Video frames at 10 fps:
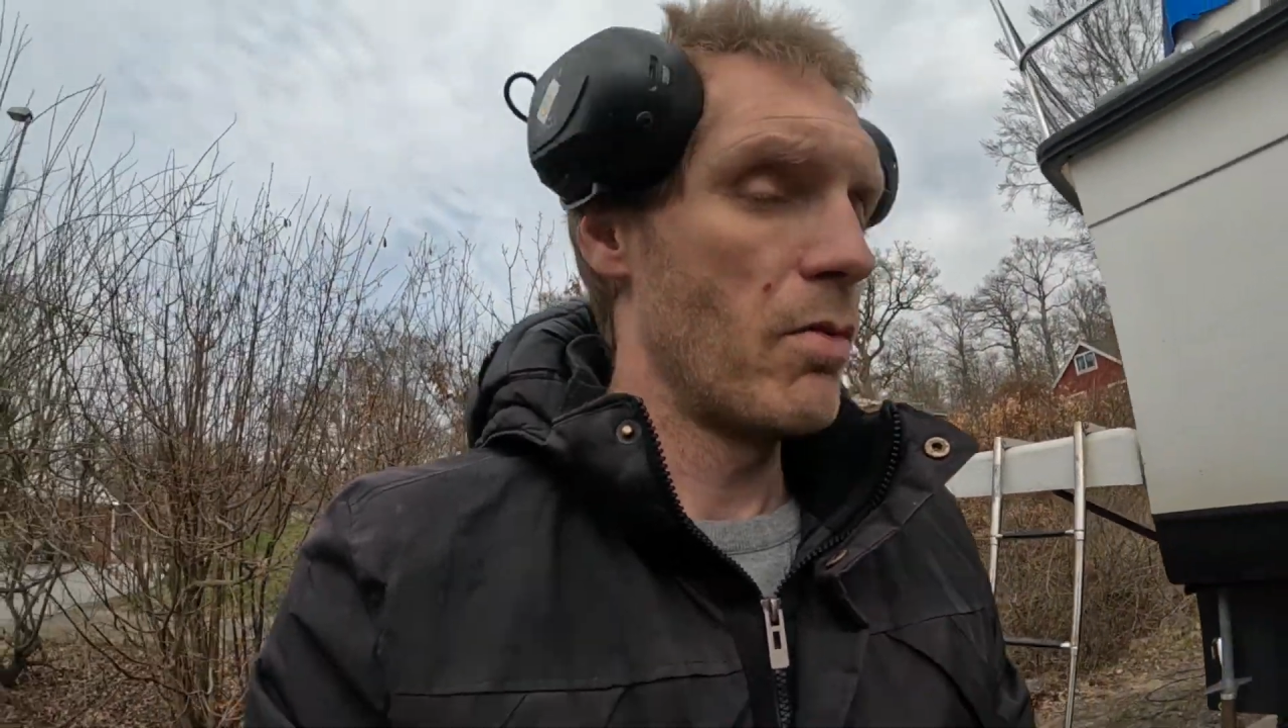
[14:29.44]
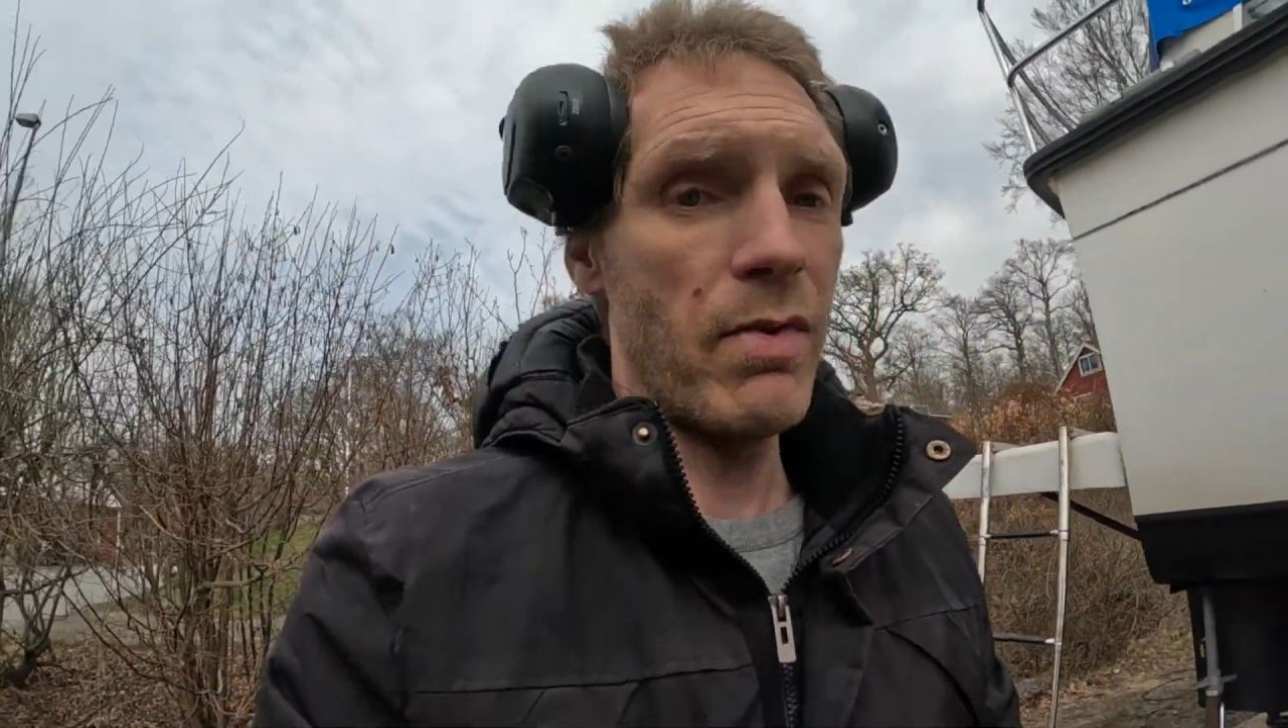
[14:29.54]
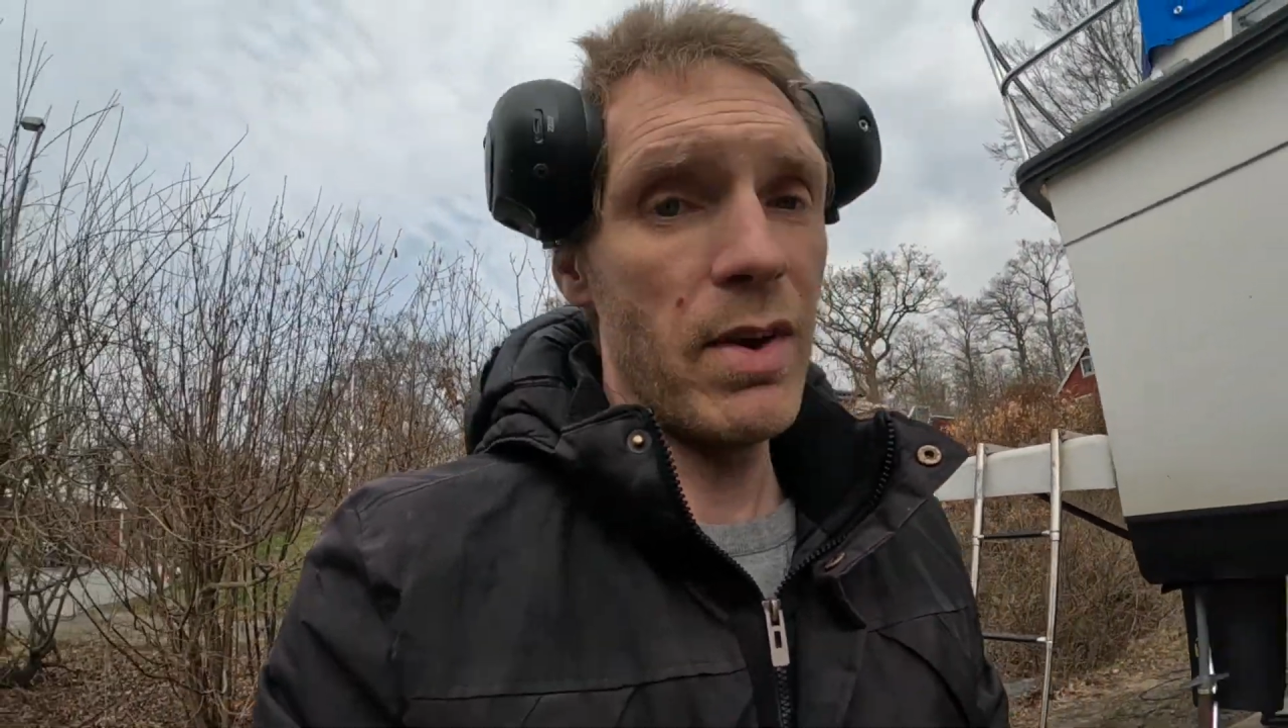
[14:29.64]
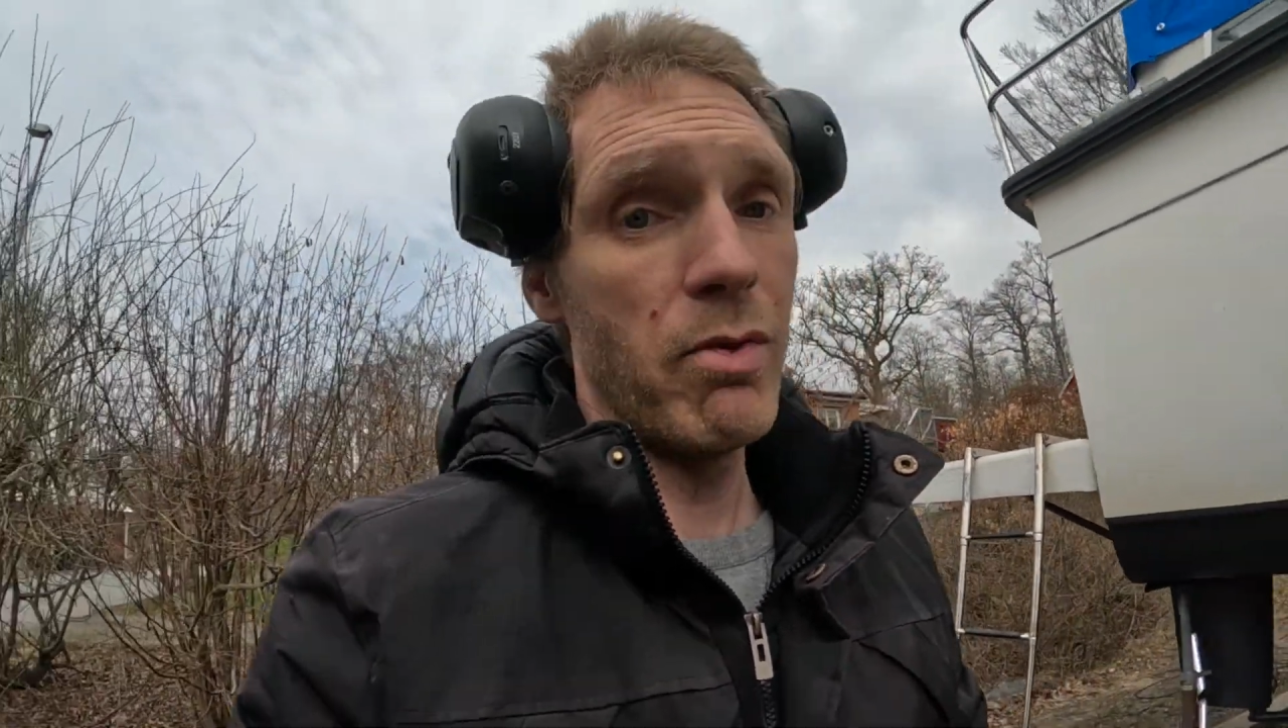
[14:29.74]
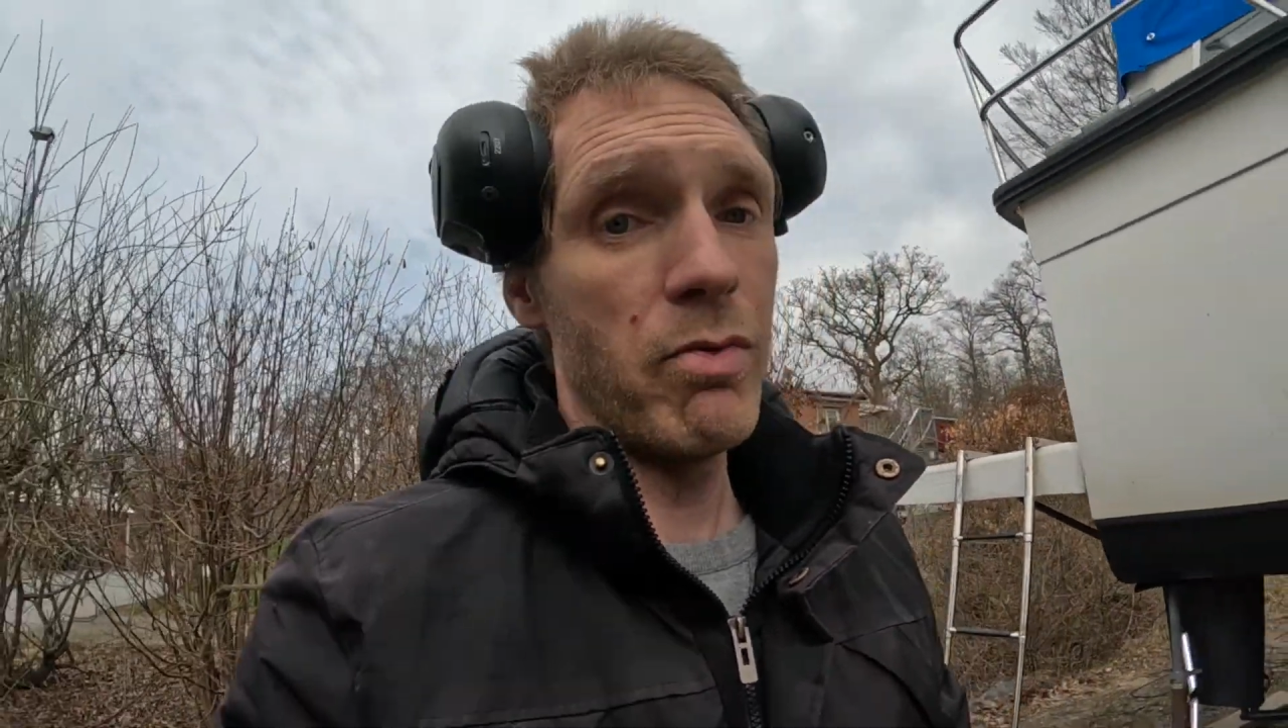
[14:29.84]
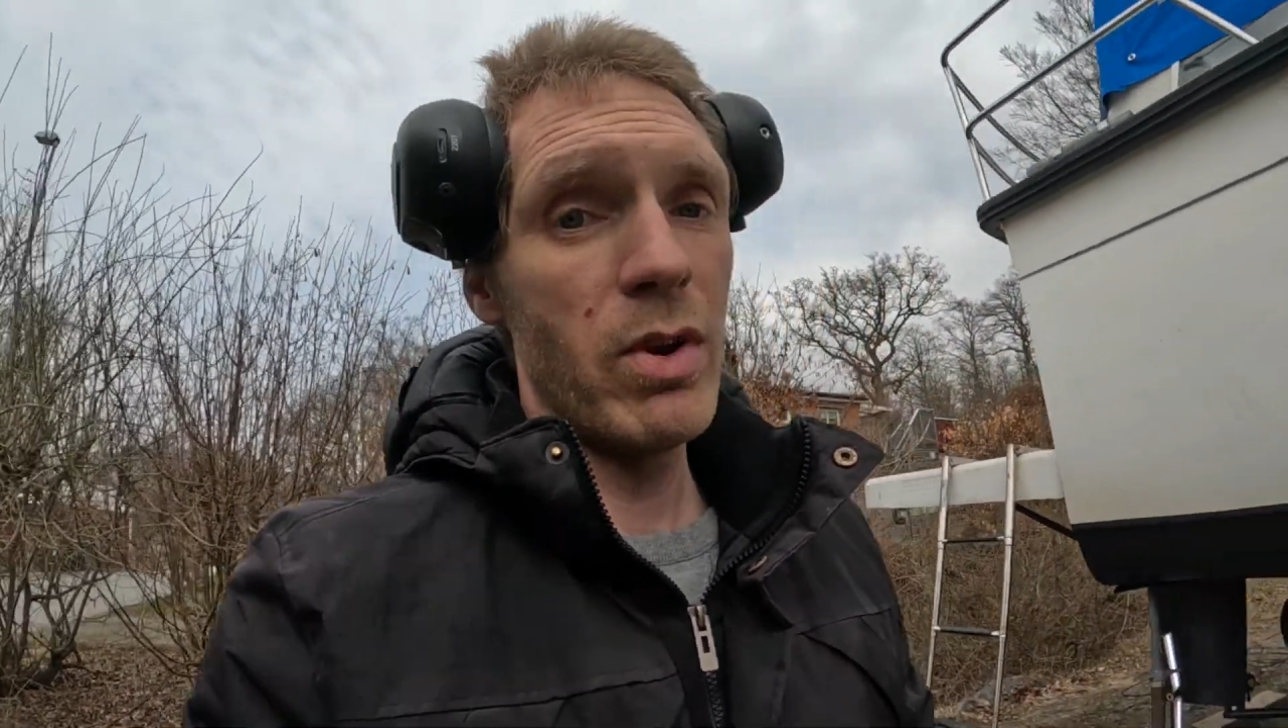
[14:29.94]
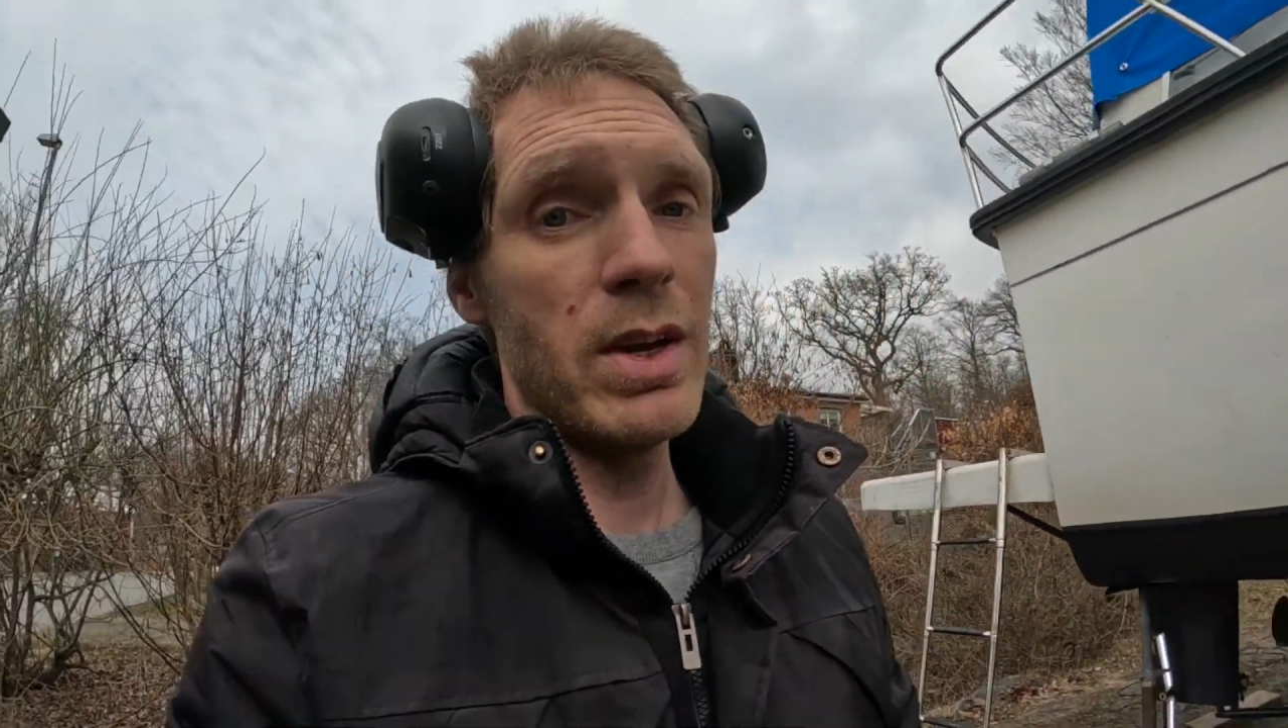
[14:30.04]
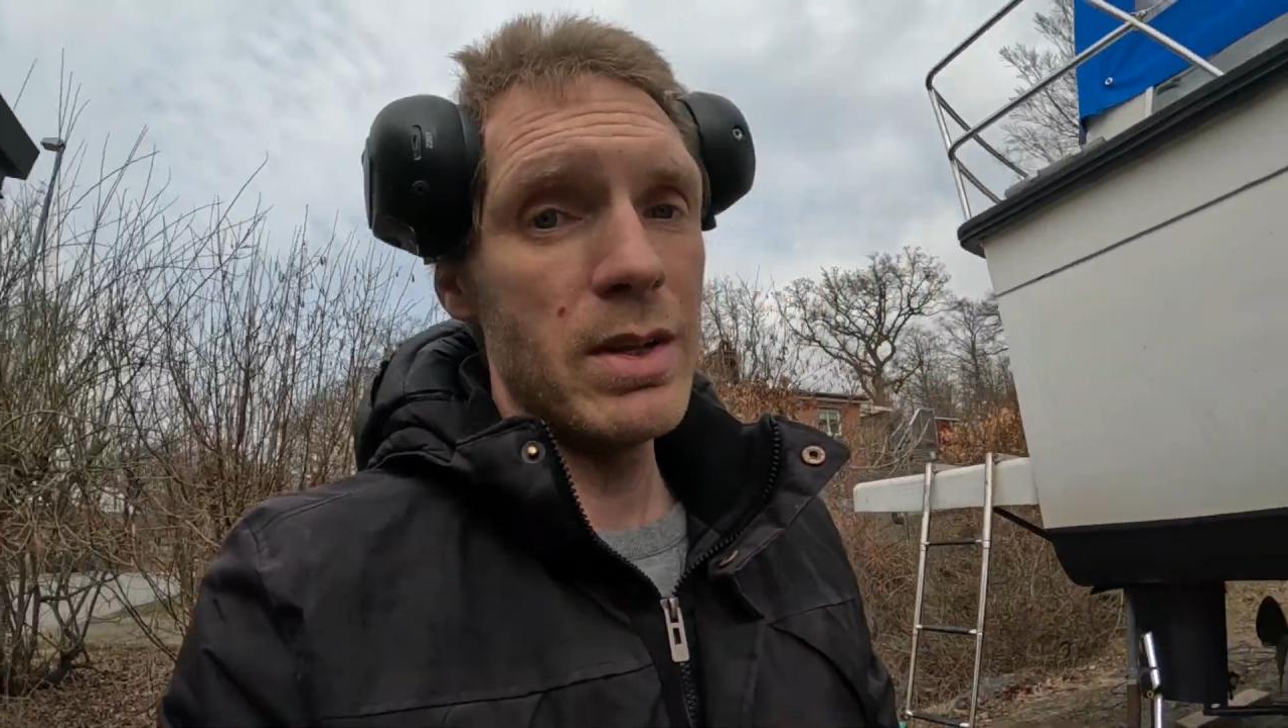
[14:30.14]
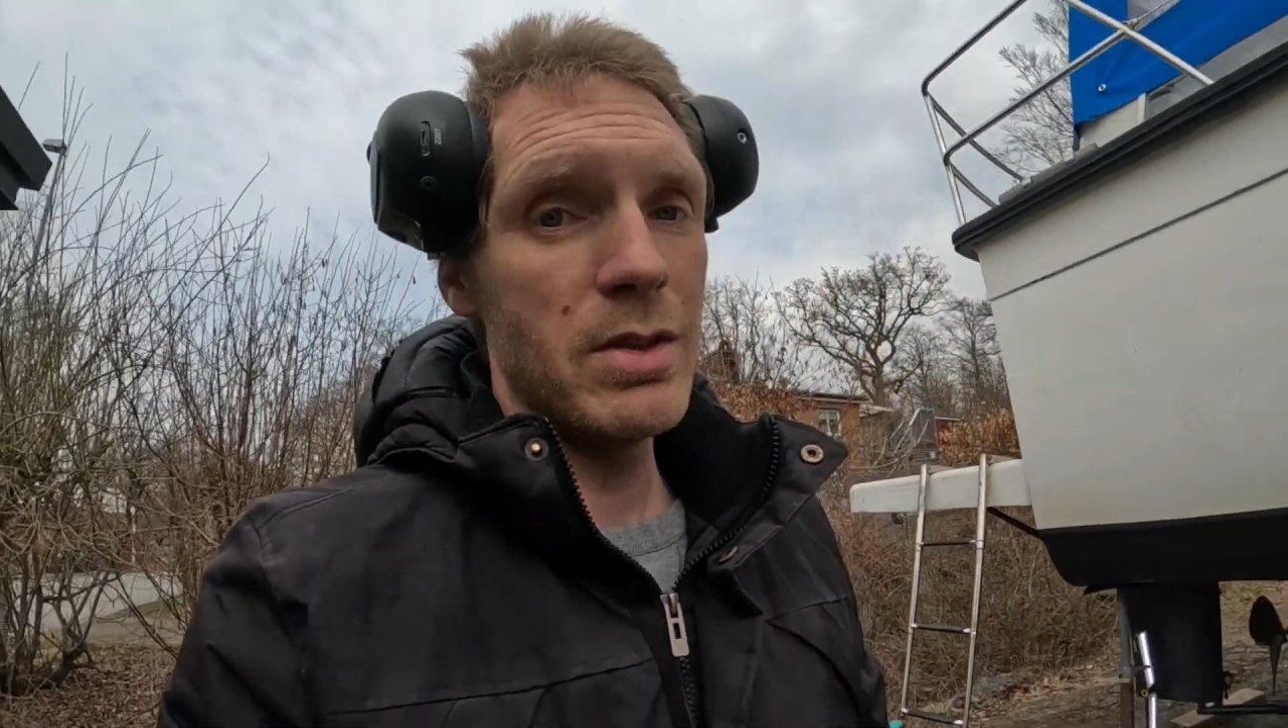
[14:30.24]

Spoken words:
Feel free